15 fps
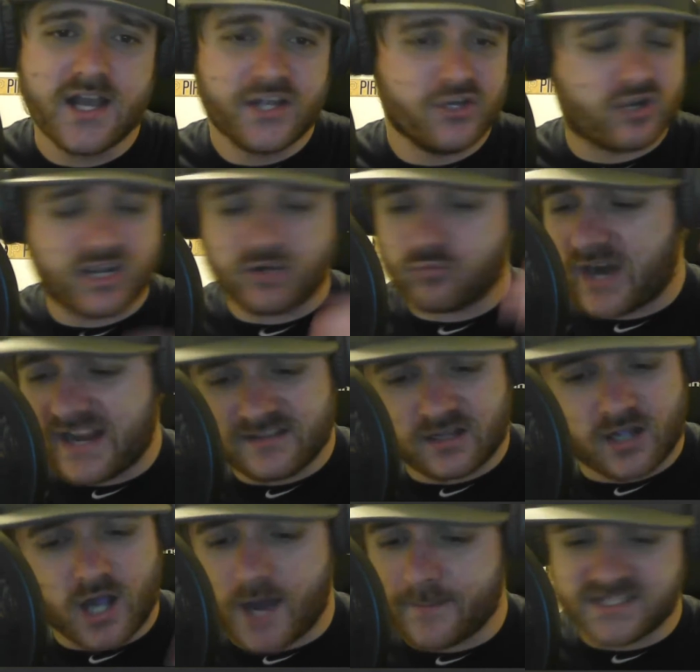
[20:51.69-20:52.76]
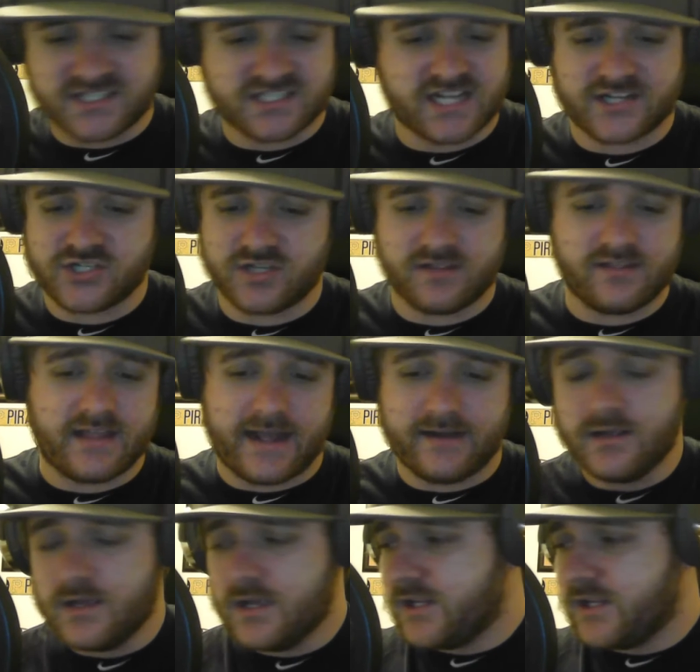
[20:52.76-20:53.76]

You can write in the comment section that,